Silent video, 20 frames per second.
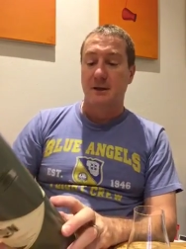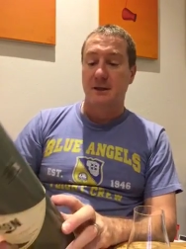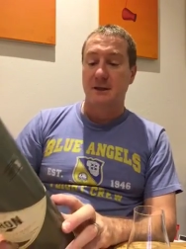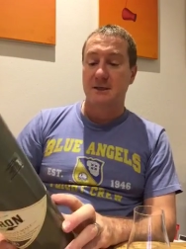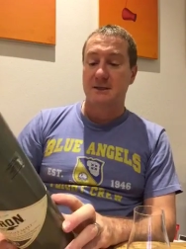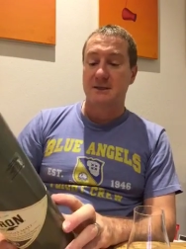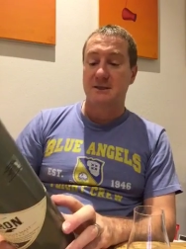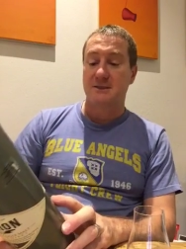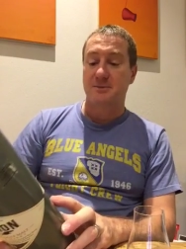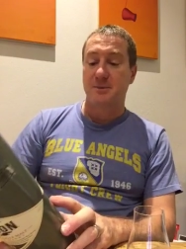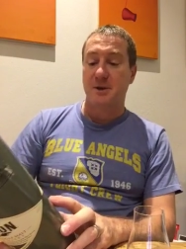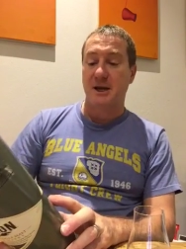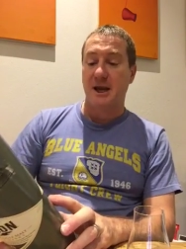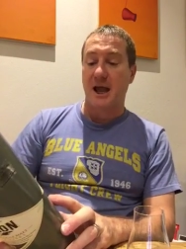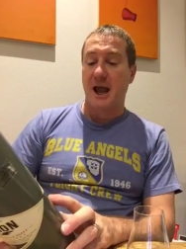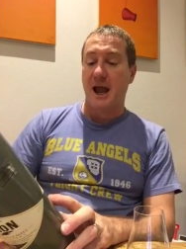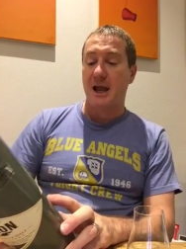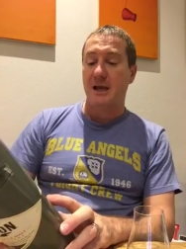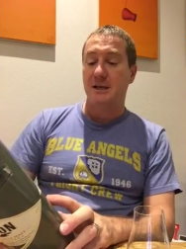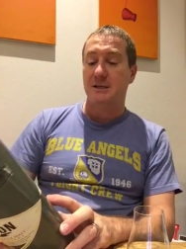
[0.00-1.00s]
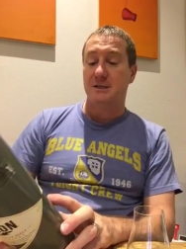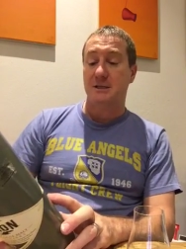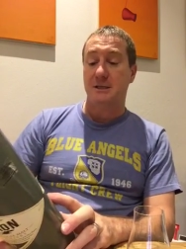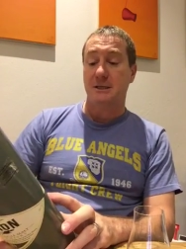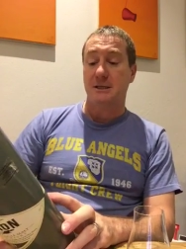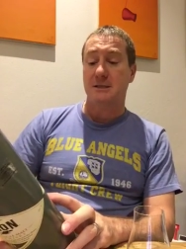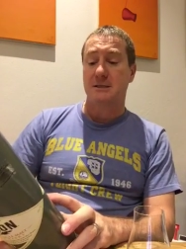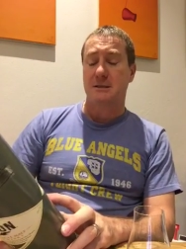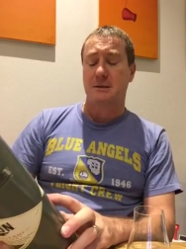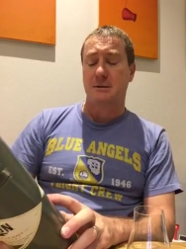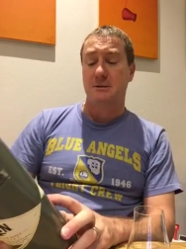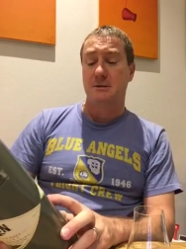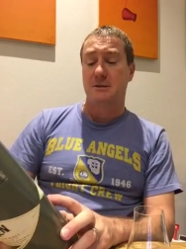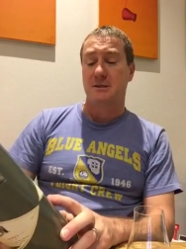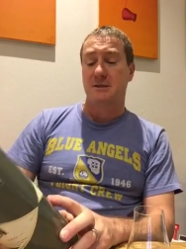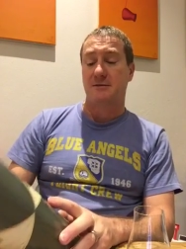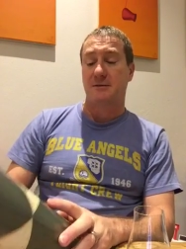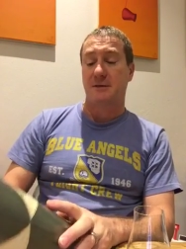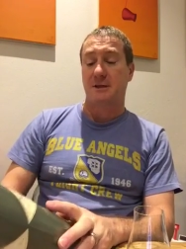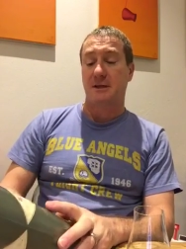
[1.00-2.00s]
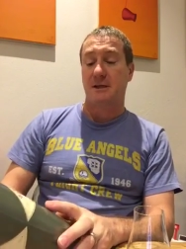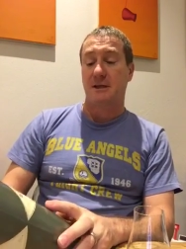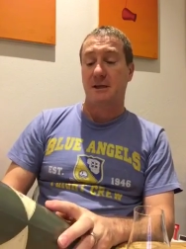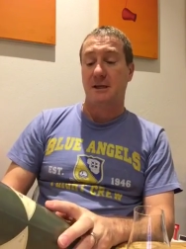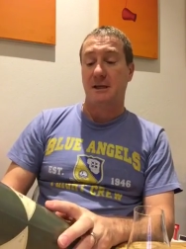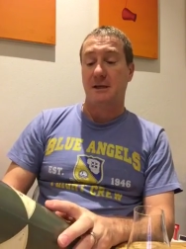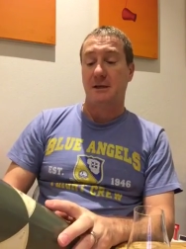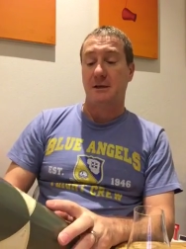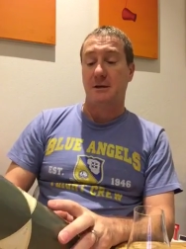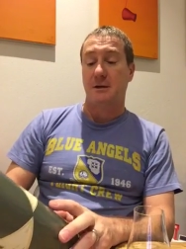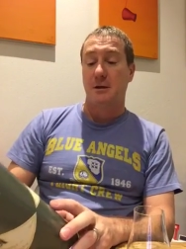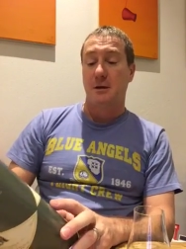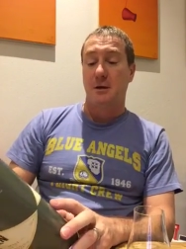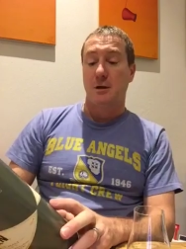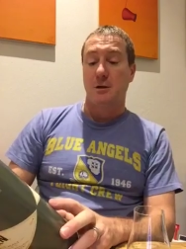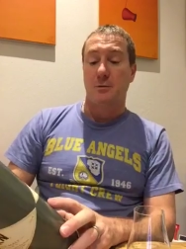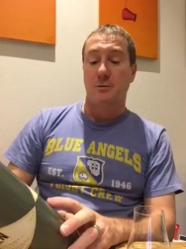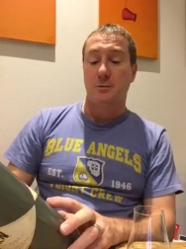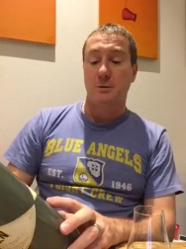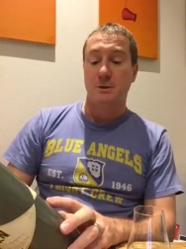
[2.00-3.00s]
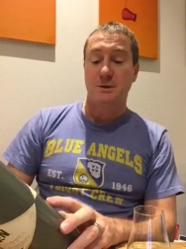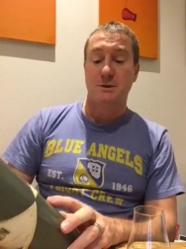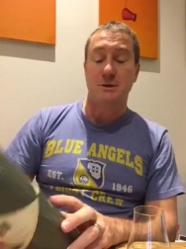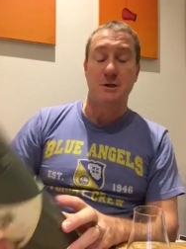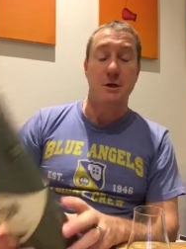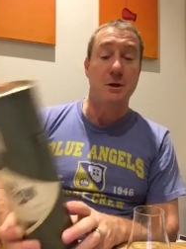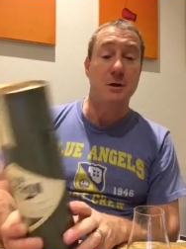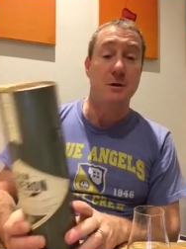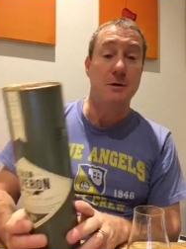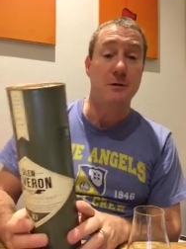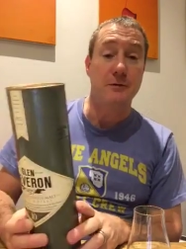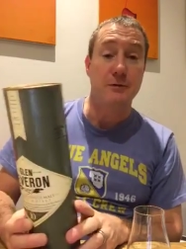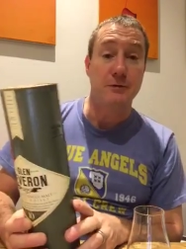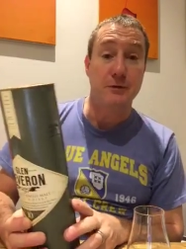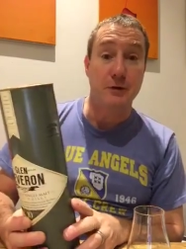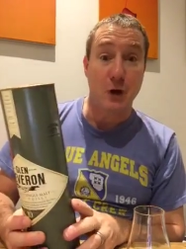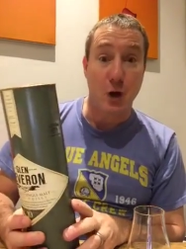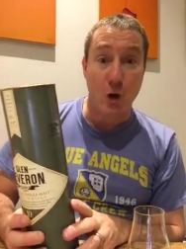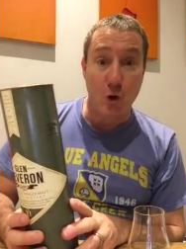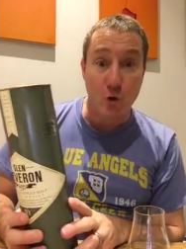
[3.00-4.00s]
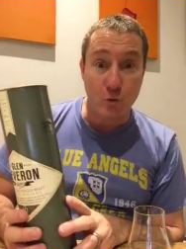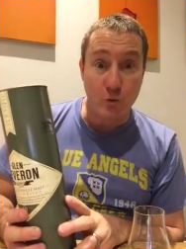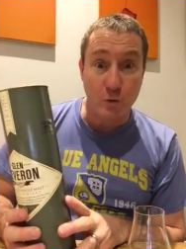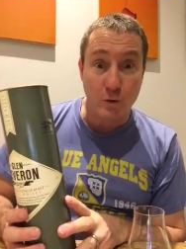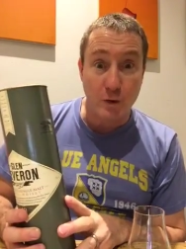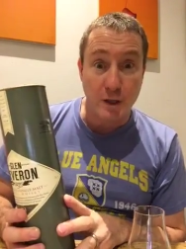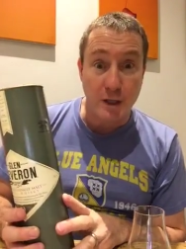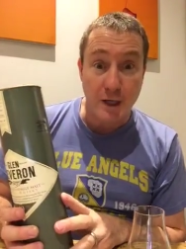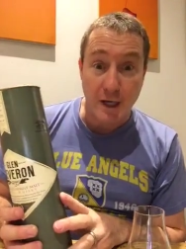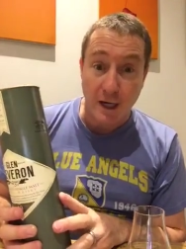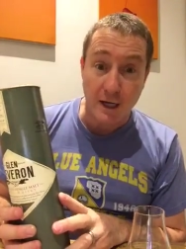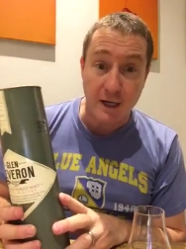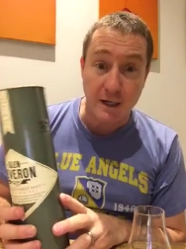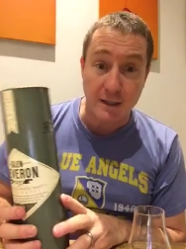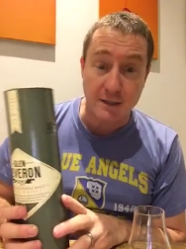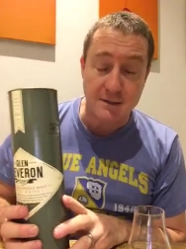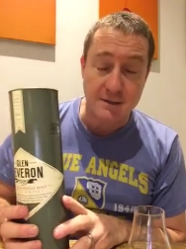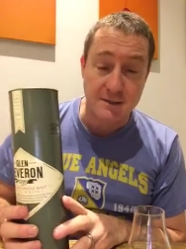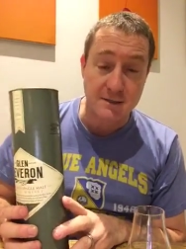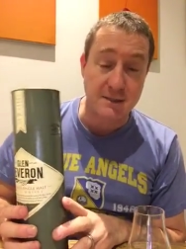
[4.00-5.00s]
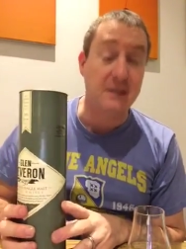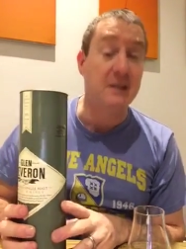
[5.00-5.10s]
This has been aged exclusively in reserved oak casks.